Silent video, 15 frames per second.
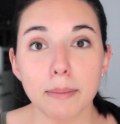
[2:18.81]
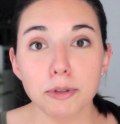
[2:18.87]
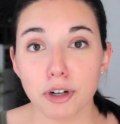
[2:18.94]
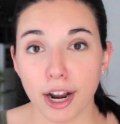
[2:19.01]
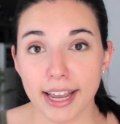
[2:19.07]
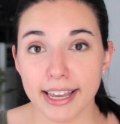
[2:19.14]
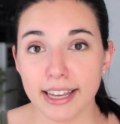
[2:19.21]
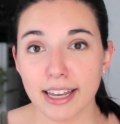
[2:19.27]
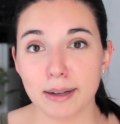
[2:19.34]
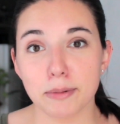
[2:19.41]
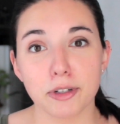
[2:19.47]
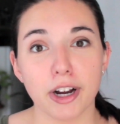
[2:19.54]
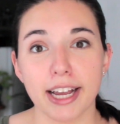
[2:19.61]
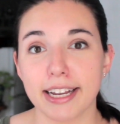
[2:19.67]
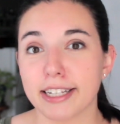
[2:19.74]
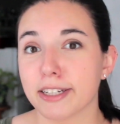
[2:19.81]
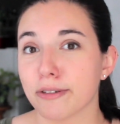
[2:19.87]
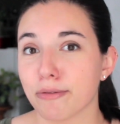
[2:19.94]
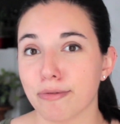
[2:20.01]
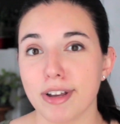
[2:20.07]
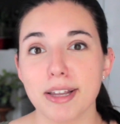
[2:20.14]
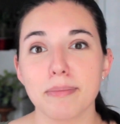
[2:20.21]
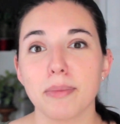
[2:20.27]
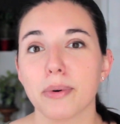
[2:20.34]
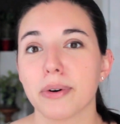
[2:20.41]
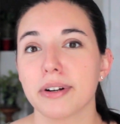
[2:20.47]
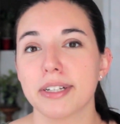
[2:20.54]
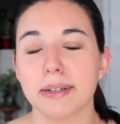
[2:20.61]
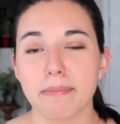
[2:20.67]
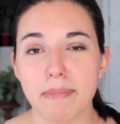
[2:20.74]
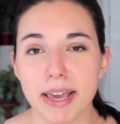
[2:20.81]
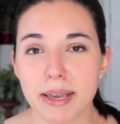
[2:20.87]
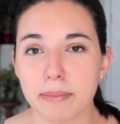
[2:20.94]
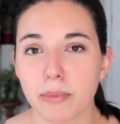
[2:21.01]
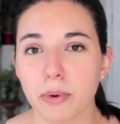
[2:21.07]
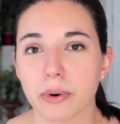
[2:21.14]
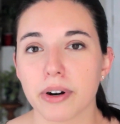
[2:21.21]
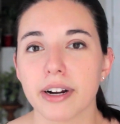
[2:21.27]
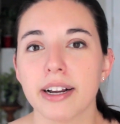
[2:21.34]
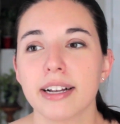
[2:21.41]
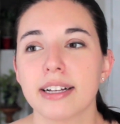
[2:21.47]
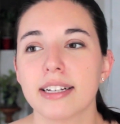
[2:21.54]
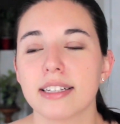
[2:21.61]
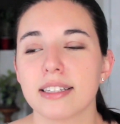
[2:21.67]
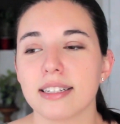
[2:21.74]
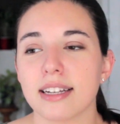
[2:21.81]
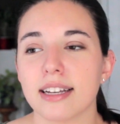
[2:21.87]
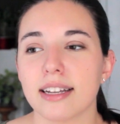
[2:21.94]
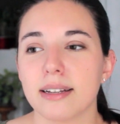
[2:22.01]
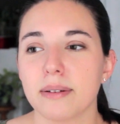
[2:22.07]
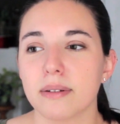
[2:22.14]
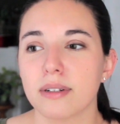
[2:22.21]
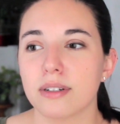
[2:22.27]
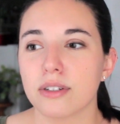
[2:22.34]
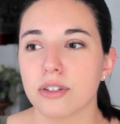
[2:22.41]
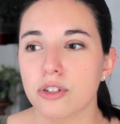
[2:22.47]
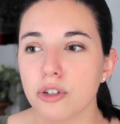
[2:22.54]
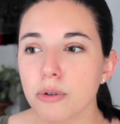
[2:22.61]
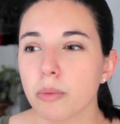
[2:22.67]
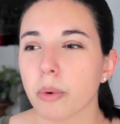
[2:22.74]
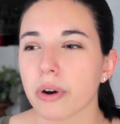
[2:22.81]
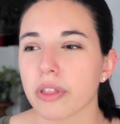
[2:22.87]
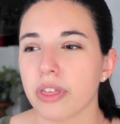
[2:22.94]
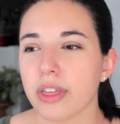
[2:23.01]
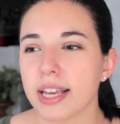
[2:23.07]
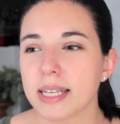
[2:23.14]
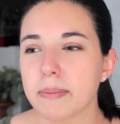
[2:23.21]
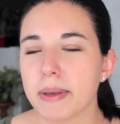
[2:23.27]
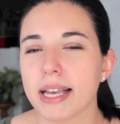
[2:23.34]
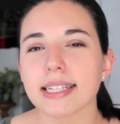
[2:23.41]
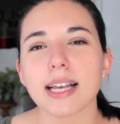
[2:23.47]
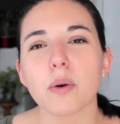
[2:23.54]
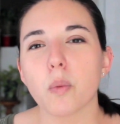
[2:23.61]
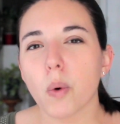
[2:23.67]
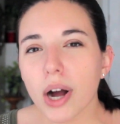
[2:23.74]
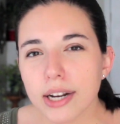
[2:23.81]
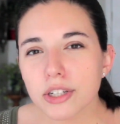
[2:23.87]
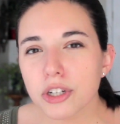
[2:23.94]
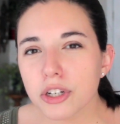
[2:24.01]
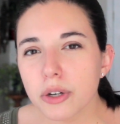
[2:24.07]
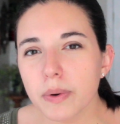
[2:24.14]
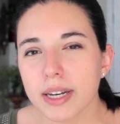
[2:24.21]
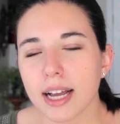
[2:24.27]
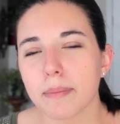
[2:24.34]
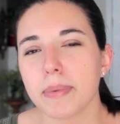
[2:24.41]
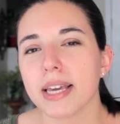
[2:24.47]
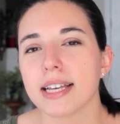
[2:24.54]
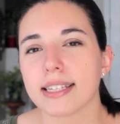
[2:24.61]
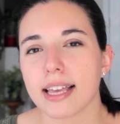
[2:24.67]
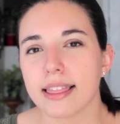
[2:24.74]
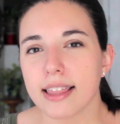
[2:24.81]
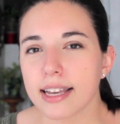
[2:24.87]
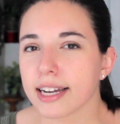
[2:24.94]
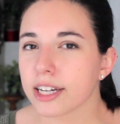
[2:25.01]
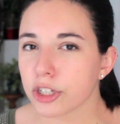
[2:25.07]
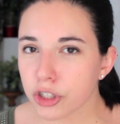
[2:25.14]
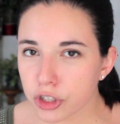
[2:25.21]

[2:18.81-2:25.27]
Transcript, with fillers: And I'm trying to read more, to make more, to do more things because I want to and not because I think I